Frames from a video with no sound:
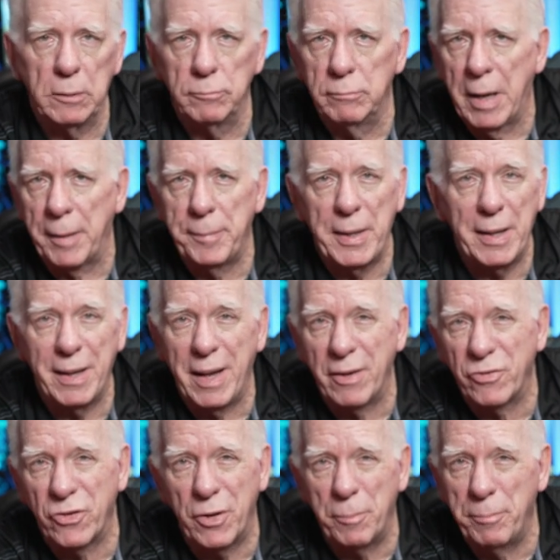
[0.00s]
maybe an
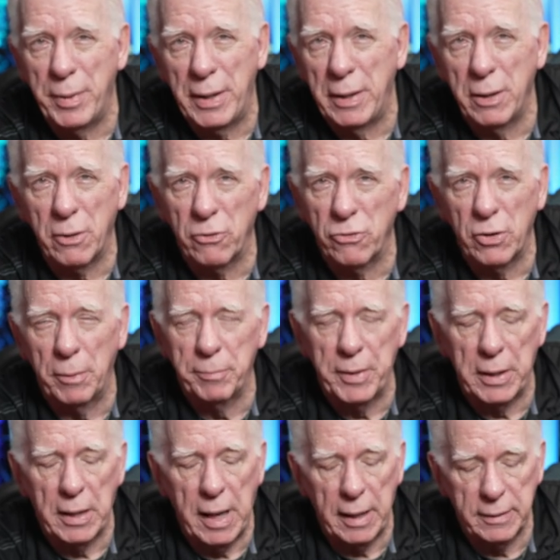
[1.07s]
S M B or
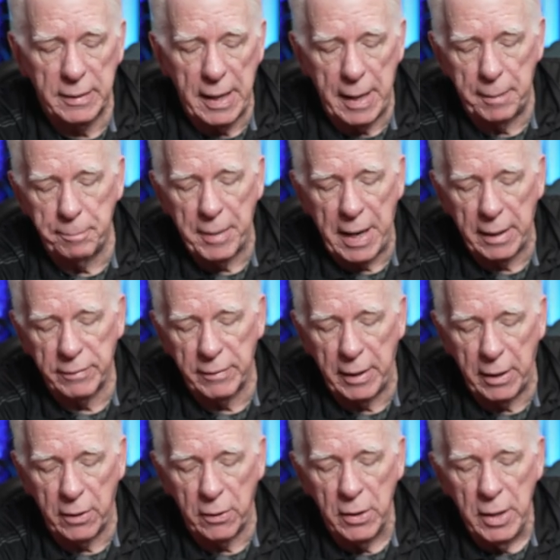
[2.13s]
something like that back
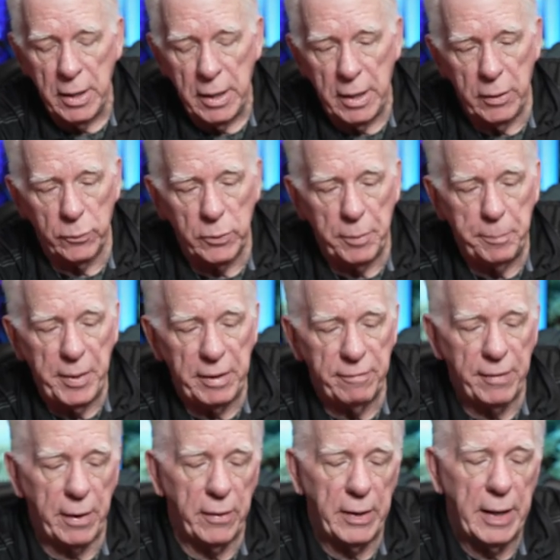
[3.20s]
there. It would be
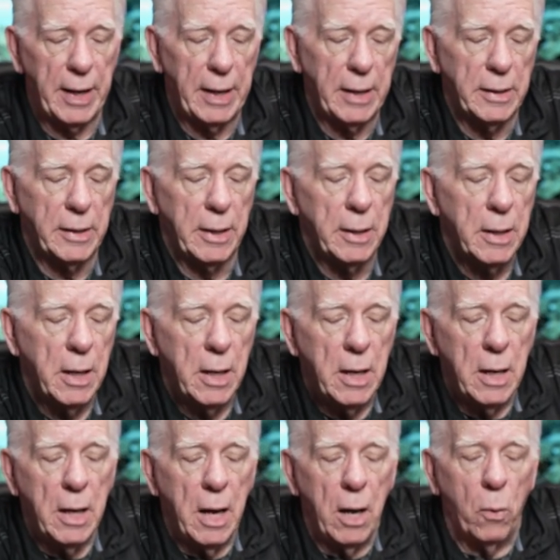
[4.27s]
very handy.
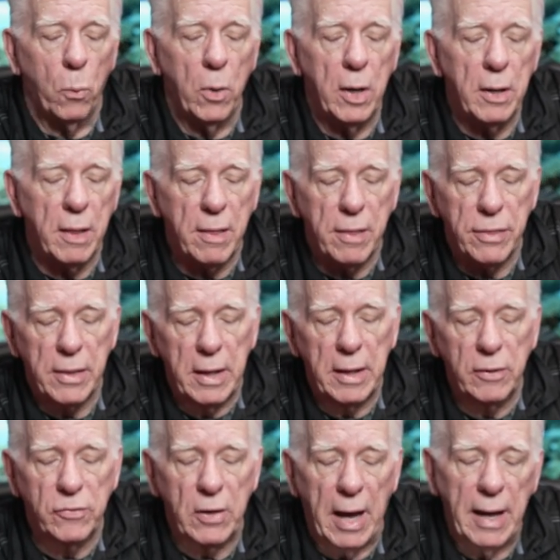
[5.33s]
One of the
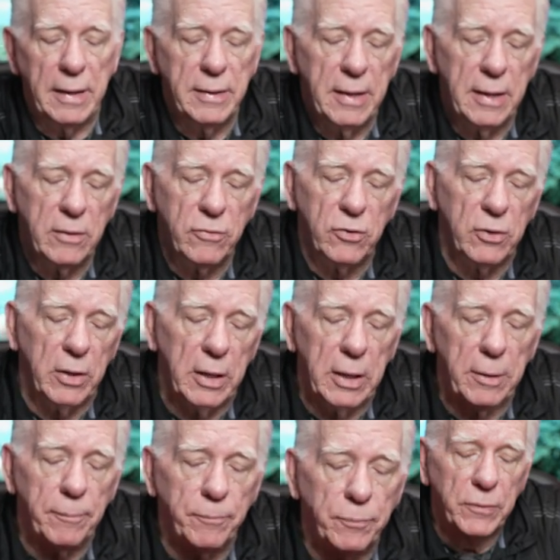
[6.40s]
things I did
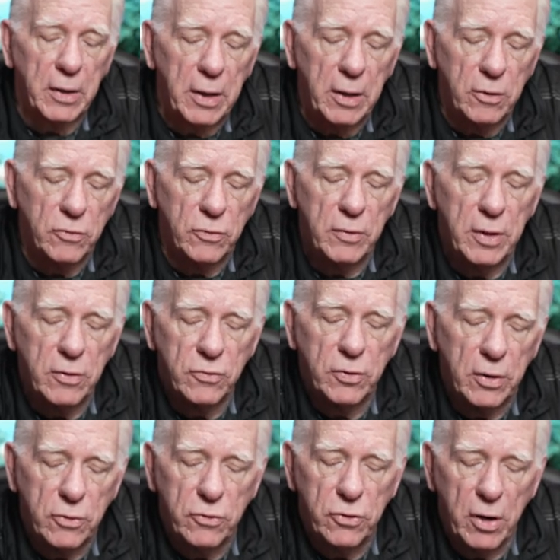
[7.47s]
see is this
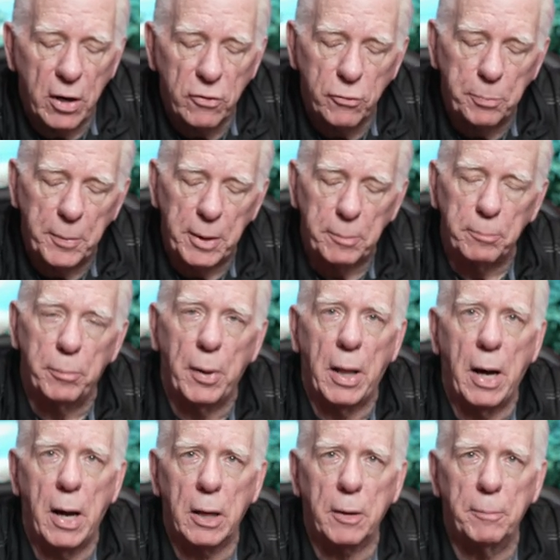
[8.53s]
adjustment
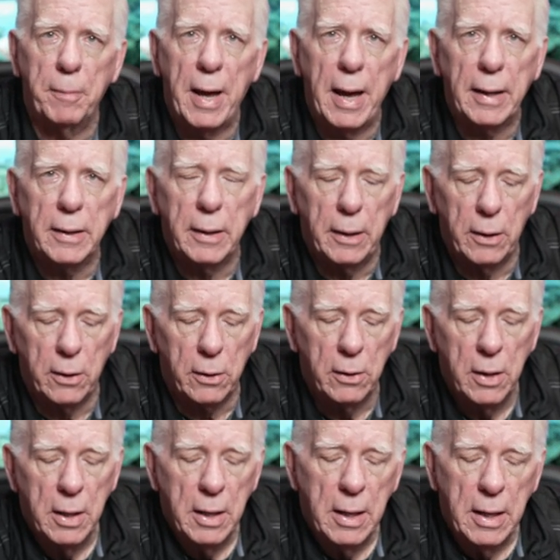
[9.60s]
block back here,
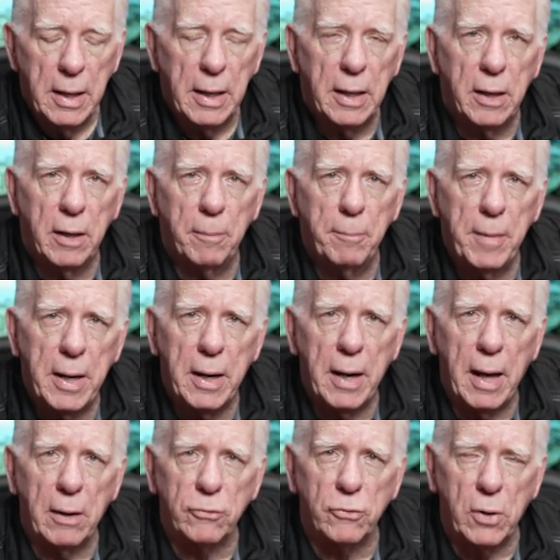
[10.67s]
and in a minute
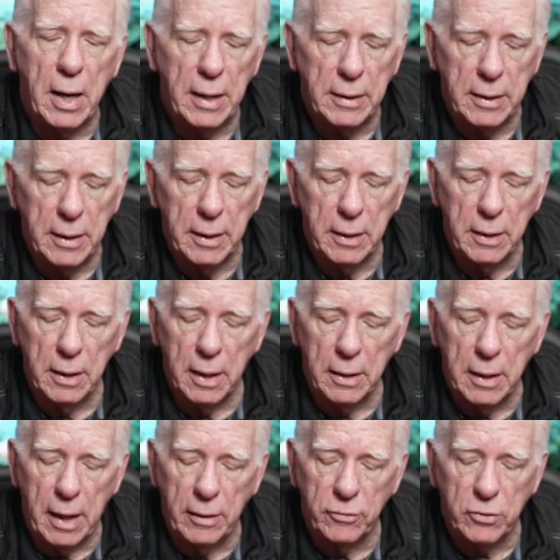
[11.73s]
I'll try to get a
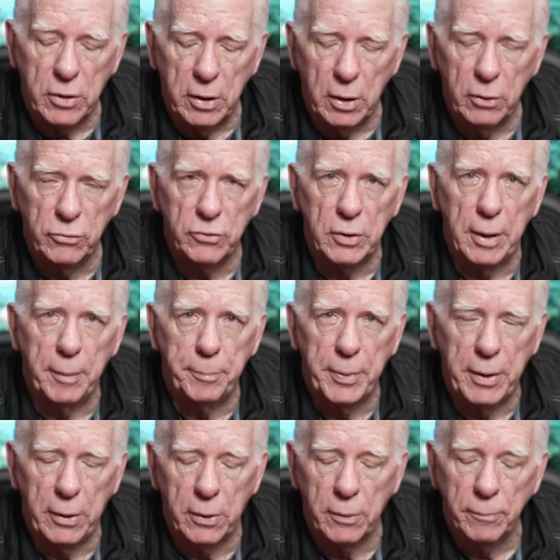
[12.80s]
nice close-up
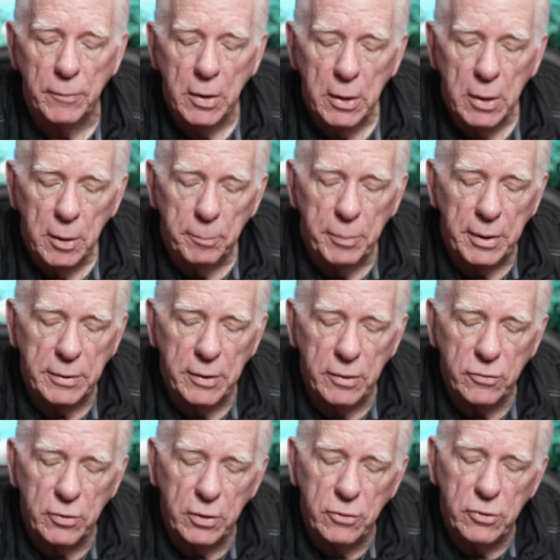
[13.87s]
here. But
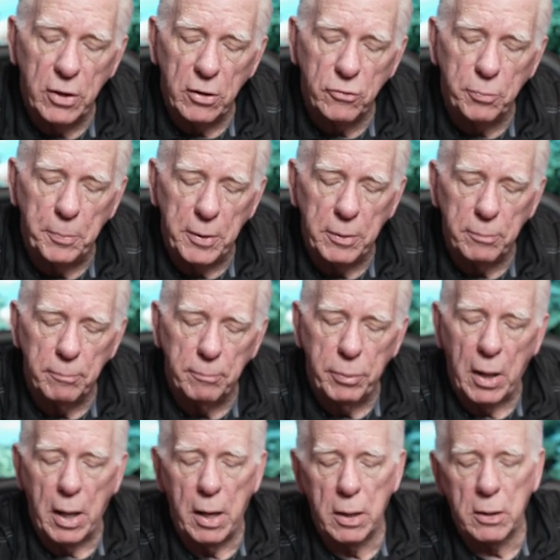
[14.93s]
this adjustment
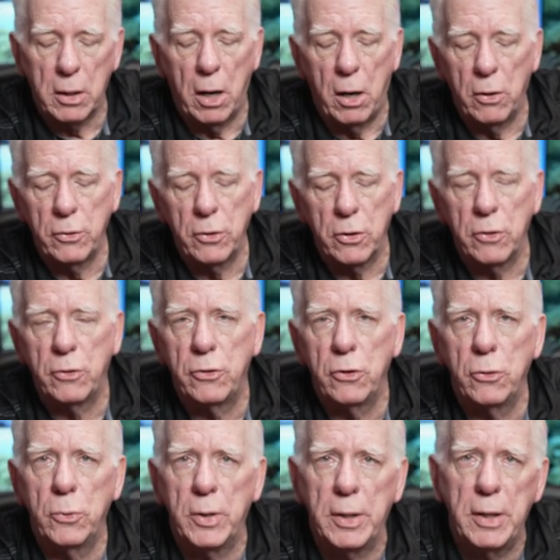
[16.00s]
block, all you're
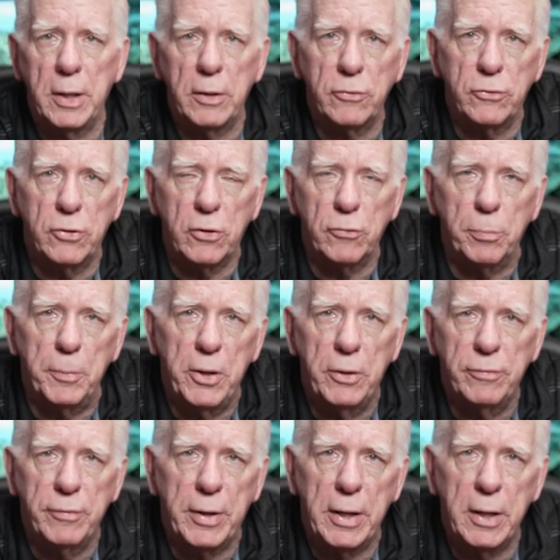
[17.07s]
doing is just moving